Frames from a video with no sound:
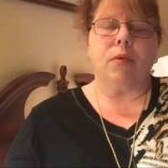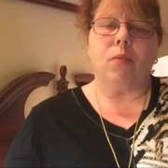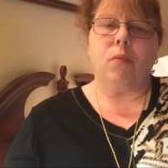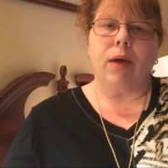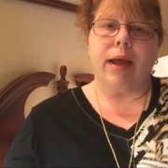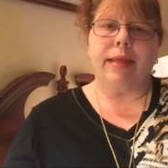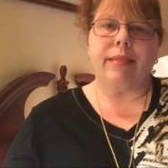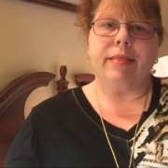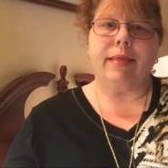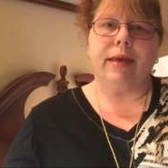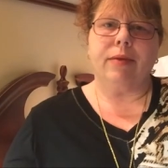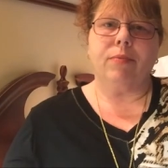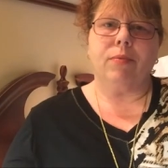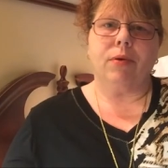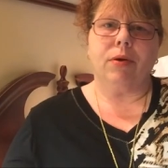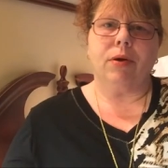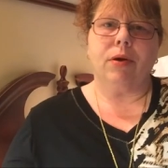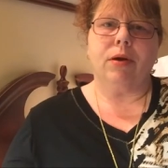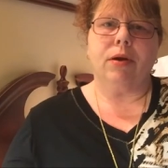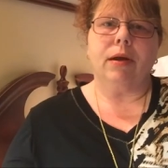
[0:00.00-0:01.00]
when they
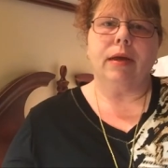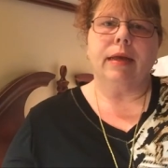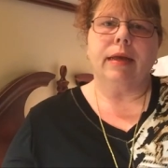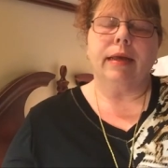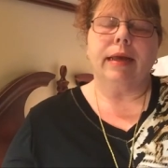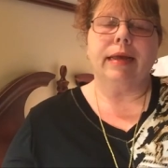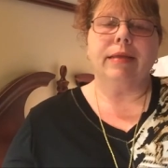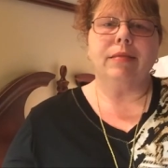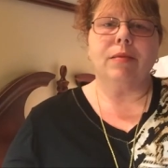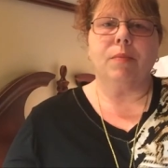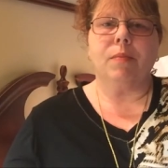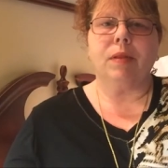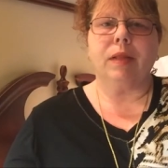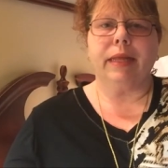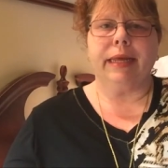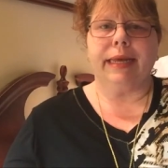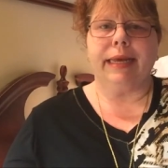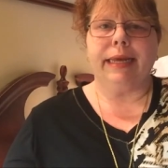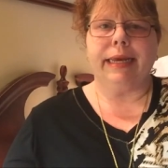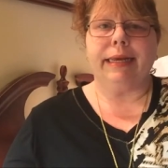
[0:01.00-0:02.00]
were in the
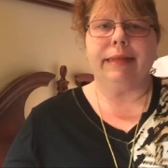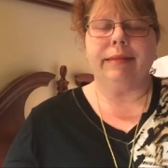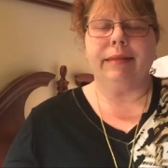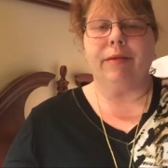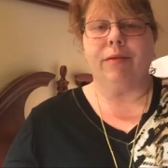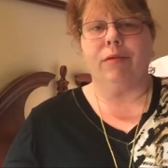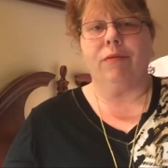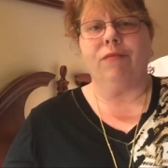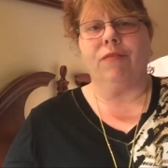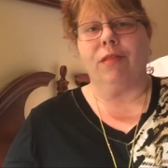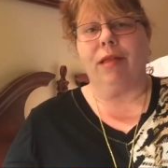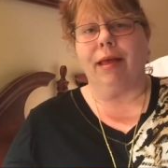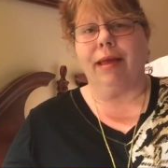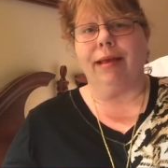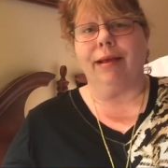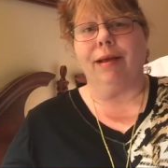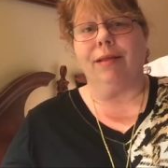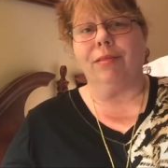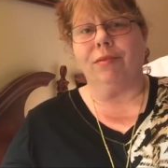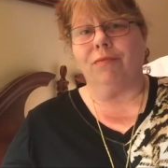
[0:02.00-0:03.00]
plane, they were
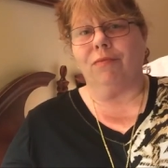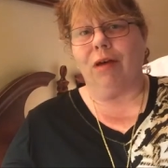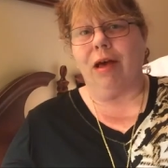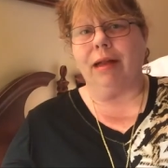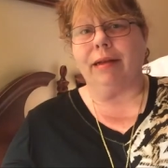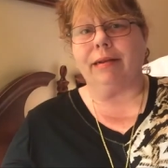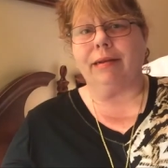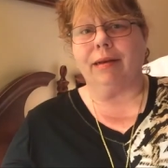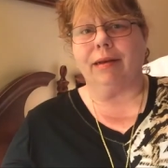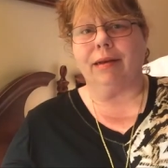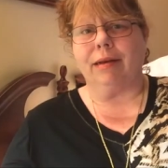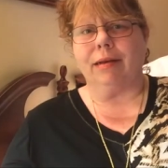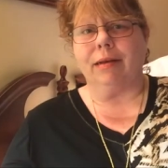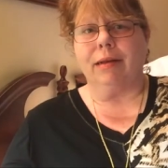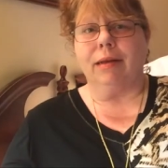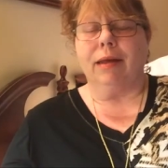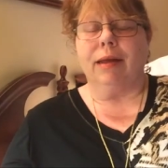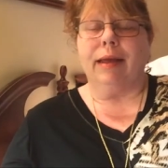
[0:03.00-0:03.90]
flying on the vodka,